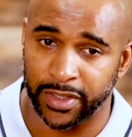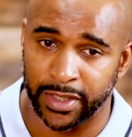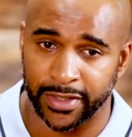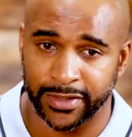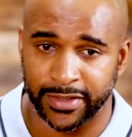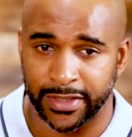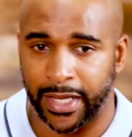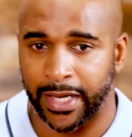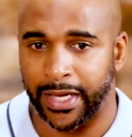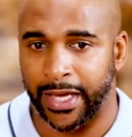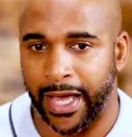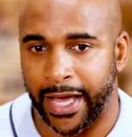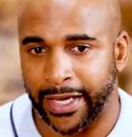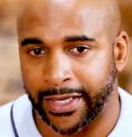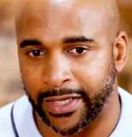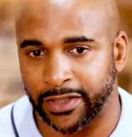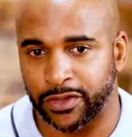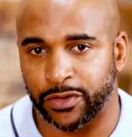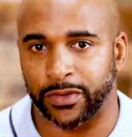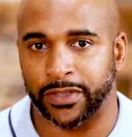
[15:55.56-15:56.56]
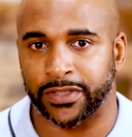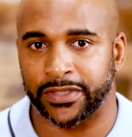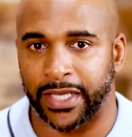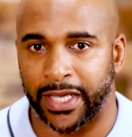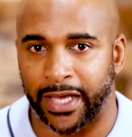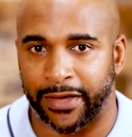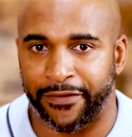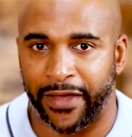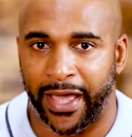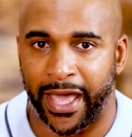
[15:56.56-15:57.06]
this, and I guess you could
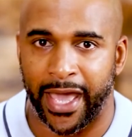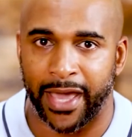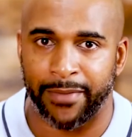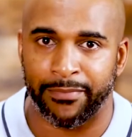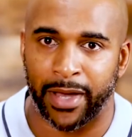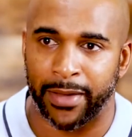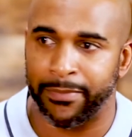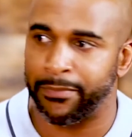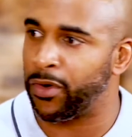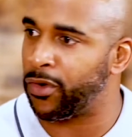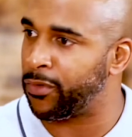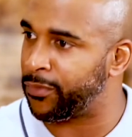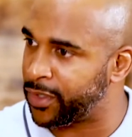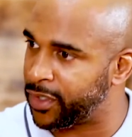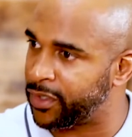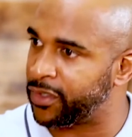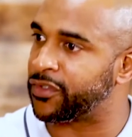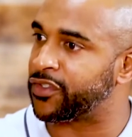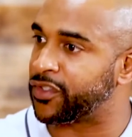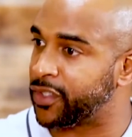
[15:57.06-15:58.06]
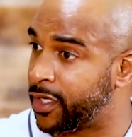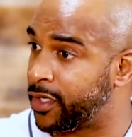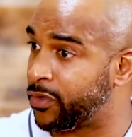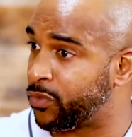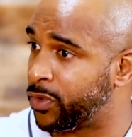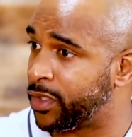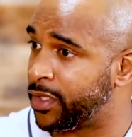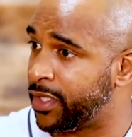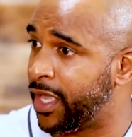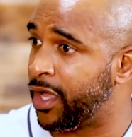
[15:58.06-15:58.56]
say I've had my moment in the
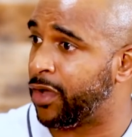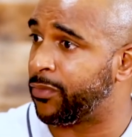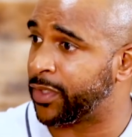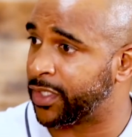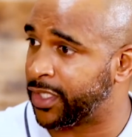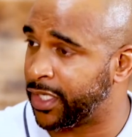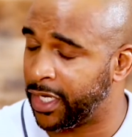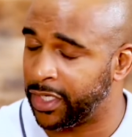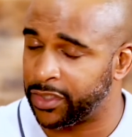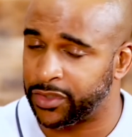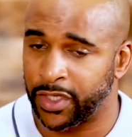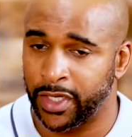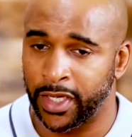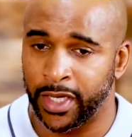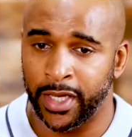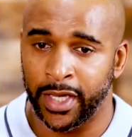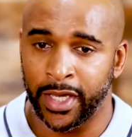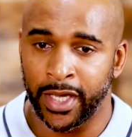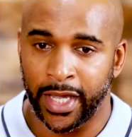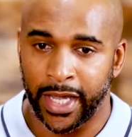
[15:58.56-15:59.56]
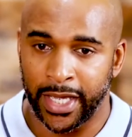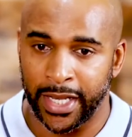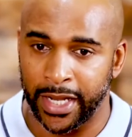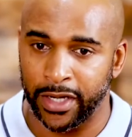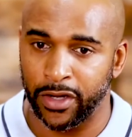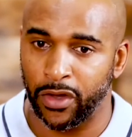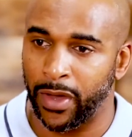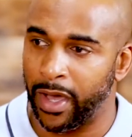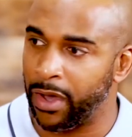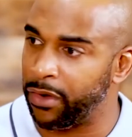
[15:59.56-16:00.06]
sun with the helmet catch, and I
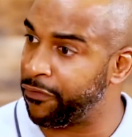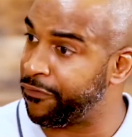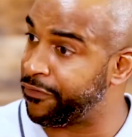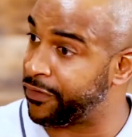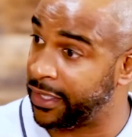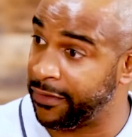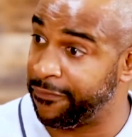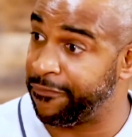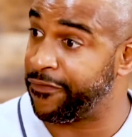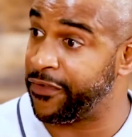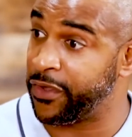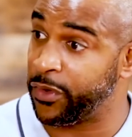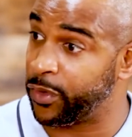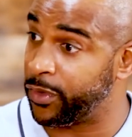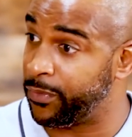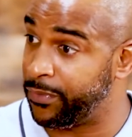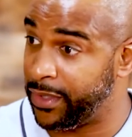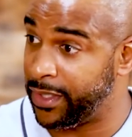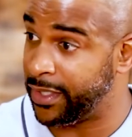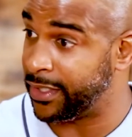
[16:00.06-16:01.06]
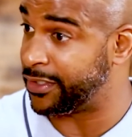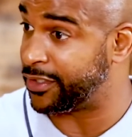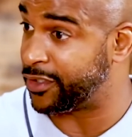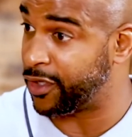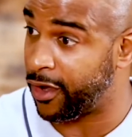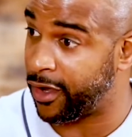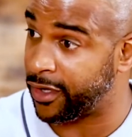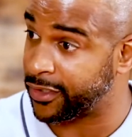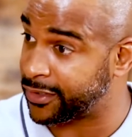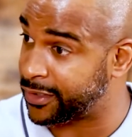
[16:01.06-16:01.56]
know how it can feel to be
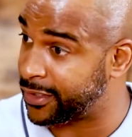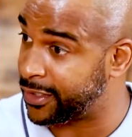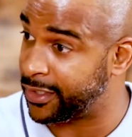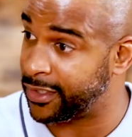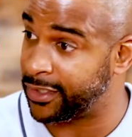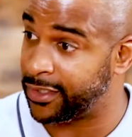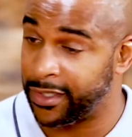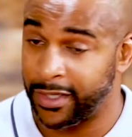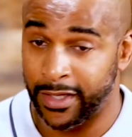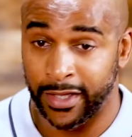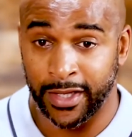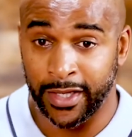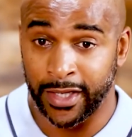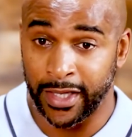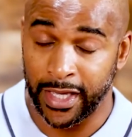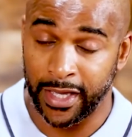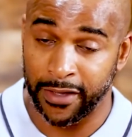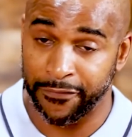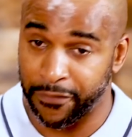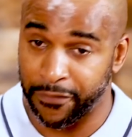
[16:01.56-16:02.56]
exhausted and